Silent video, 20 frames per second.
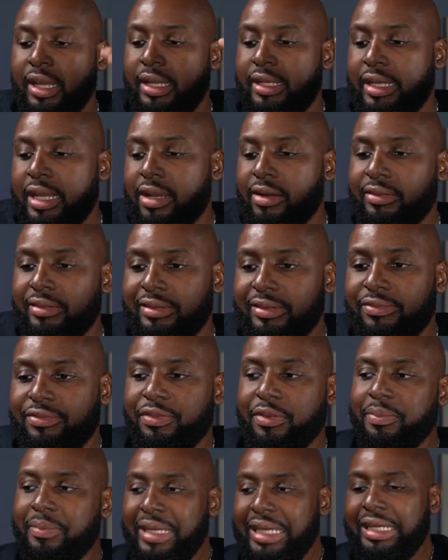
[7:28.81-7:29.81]
Now,
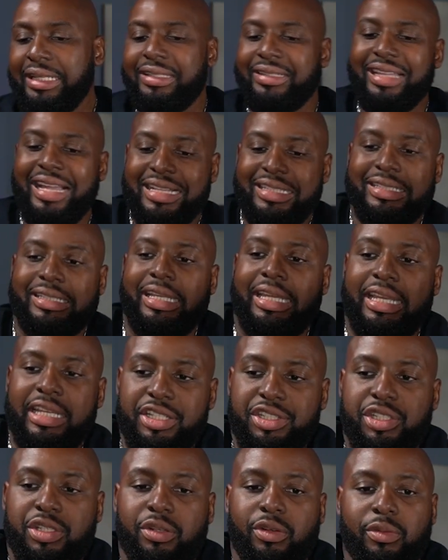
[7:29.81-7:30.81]
for me, that's an
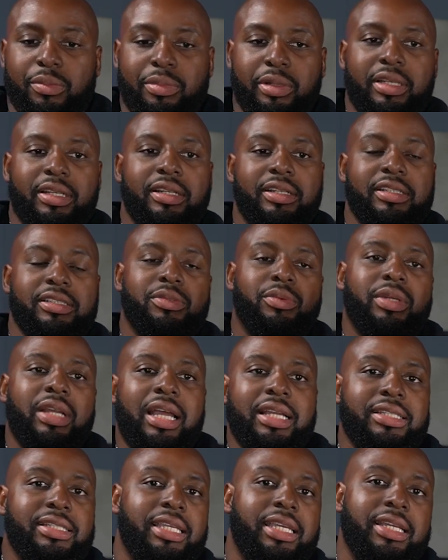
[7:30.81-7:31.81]
issue because when
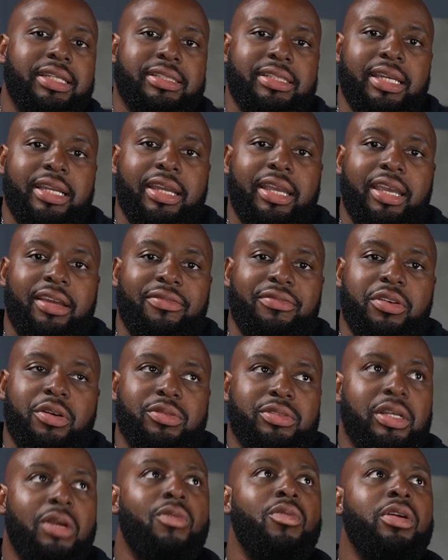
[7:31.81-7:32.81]
I get a set of
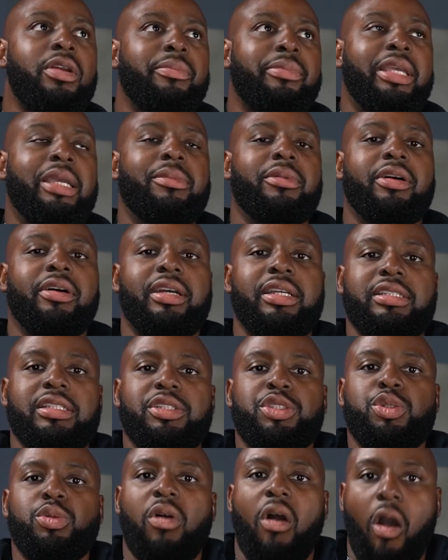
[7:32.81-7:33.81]
headphones, I wanna be able to
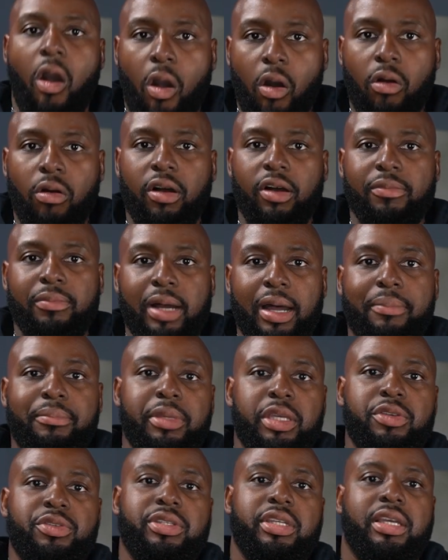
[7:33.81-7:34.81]
listen to all of my
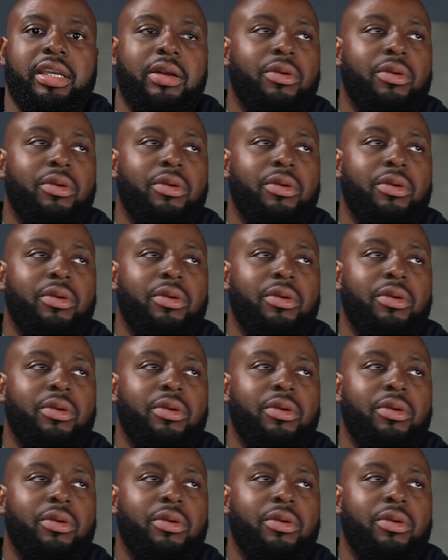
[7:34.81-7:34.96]
music.